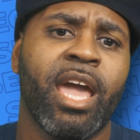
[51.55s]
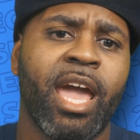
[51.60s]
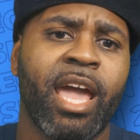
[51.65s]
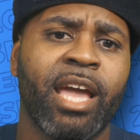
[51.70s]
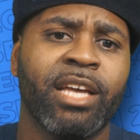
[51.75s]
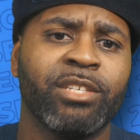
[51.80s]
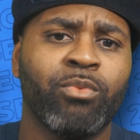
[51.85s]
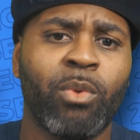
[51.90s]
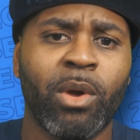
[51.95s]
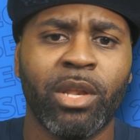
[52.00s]

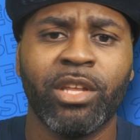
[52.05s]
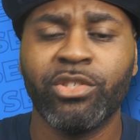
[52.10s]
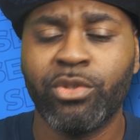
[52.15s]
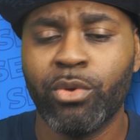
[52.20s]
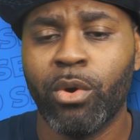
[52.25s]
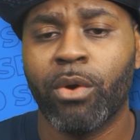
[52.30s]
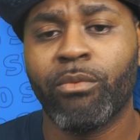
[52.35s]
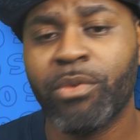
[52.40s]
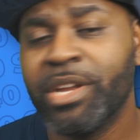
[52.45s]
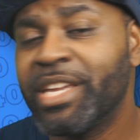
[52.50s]
as well as
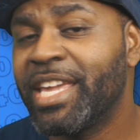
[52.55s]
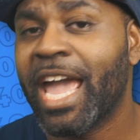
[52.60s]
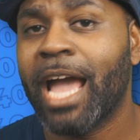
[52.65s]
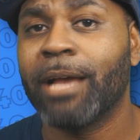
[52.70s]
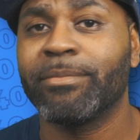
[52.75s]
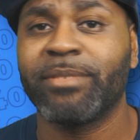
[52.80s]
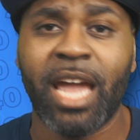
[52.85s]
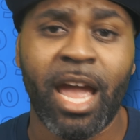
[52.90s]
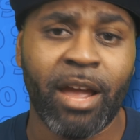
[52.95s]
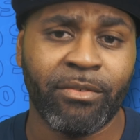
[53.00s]
doing
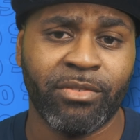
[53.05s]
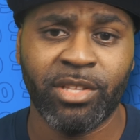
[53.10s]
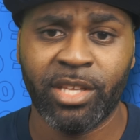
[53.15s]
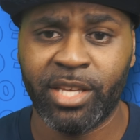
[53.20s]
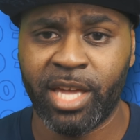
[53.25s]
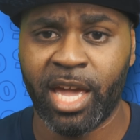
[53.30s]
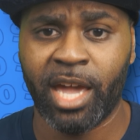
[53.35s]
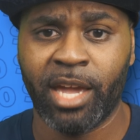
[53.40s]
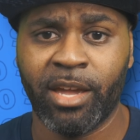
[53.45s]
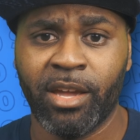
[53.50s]
recaps after the
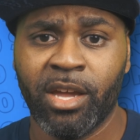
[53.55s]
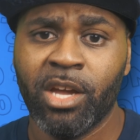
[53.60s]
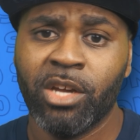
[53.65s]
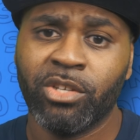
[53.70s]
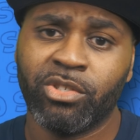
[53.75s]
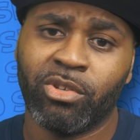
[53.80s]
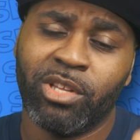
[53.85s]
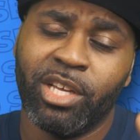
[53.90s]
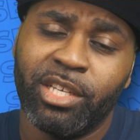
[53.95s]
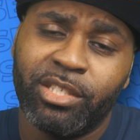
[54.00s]
game.
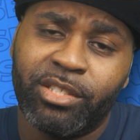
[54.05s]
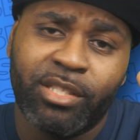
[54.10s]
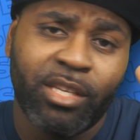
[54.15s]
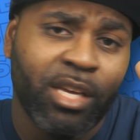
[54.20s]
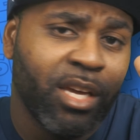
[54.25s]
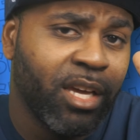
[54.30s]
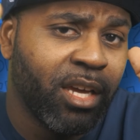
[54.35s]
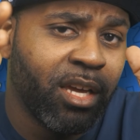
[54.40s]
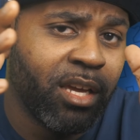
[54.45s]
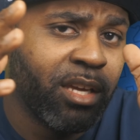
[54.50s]
So
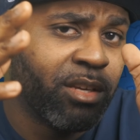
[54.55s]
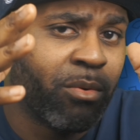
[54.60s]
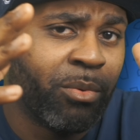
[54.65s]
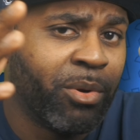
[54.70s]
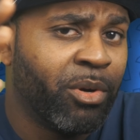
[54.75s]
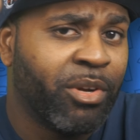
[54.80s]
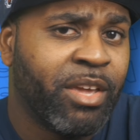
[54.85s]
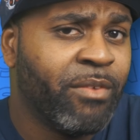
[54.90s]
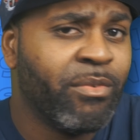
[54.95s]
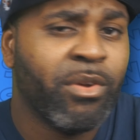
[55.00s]
let's we're
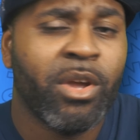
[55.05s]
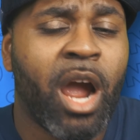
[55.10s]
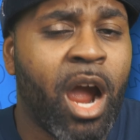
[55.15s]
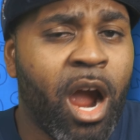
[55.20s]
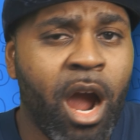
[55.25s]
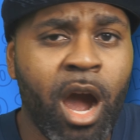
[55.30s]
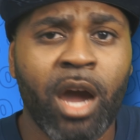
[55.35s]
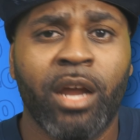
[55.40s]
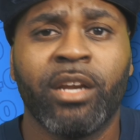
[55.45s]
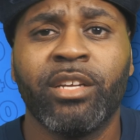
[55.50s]
going to give you
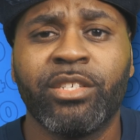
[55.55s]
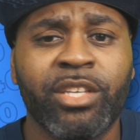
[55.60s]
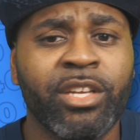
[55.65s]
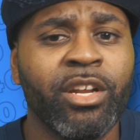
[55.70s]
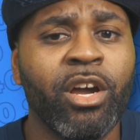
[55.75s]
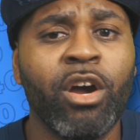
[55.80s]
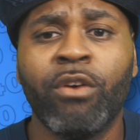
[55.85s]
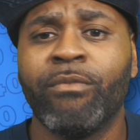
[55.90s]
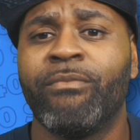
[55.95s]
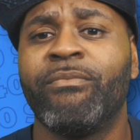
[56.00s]
our honest
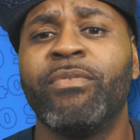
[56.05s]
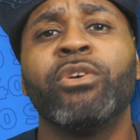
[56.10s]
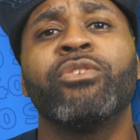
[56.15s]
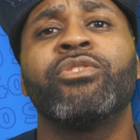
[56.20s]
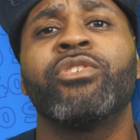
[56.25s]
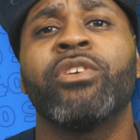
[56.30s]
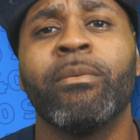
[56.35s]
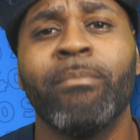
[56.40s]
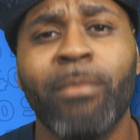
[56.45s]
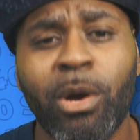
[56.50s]
and
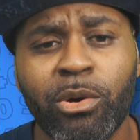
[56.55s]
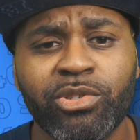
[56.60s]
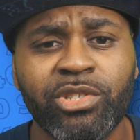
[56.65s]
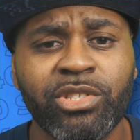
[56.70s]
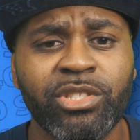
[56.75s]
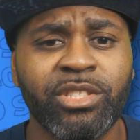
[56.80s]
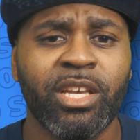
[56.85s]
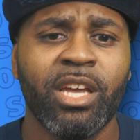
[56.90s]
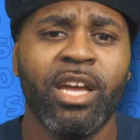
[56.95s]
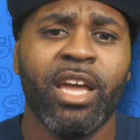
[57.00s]
unfiltered
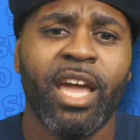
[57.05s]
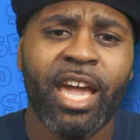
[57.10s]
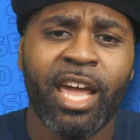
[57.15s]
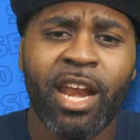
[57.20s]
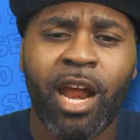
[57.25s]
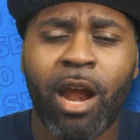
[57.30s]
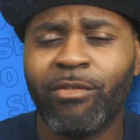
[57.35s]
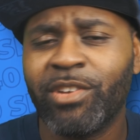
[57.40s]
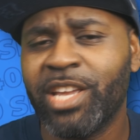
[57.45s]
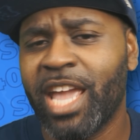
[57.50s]
emotions
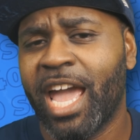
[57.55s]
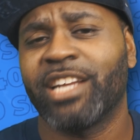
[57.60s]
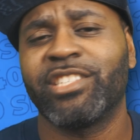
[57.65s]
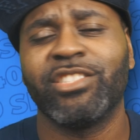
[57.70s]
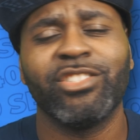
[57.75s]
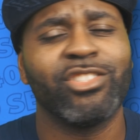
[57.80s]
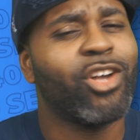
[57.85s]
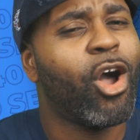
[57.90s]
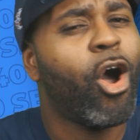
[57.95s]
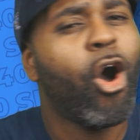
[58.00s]
and our
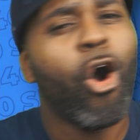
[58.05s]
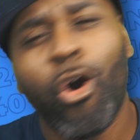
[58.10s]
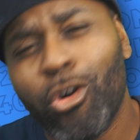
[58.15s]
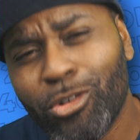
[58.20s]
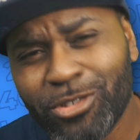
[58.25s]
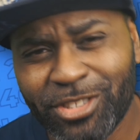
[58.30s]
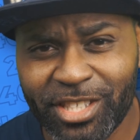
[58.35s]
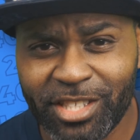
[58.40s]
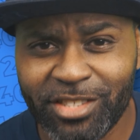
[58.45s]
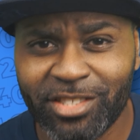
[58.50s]
reactions
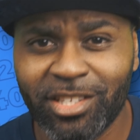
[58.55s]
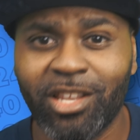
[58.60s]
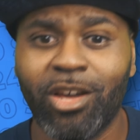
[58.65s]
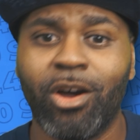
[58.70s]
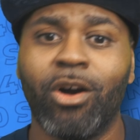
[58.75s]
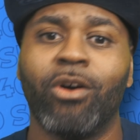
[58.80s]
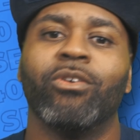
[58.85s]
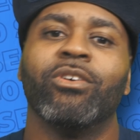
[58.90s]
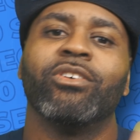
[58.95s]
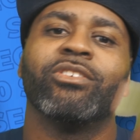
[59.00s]
all season
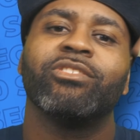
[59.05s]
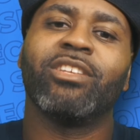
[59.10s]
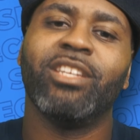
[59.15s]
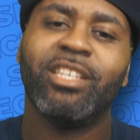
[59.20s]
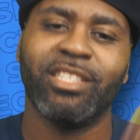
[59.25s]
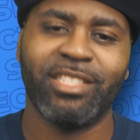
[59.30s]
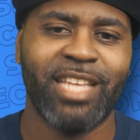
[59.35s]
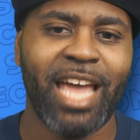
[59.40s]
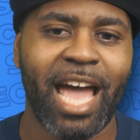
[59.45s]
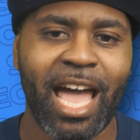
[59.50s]
long. So
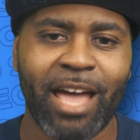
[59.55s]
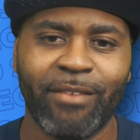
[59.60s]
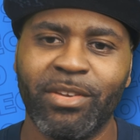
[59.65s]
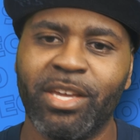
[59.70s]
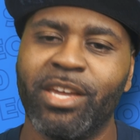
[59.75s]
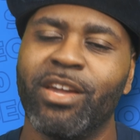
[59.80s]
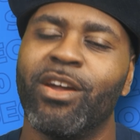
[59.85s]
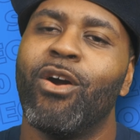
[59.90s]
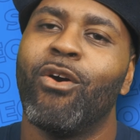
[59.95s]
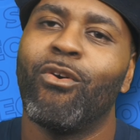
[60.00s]
let's dive
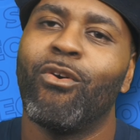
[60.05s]
in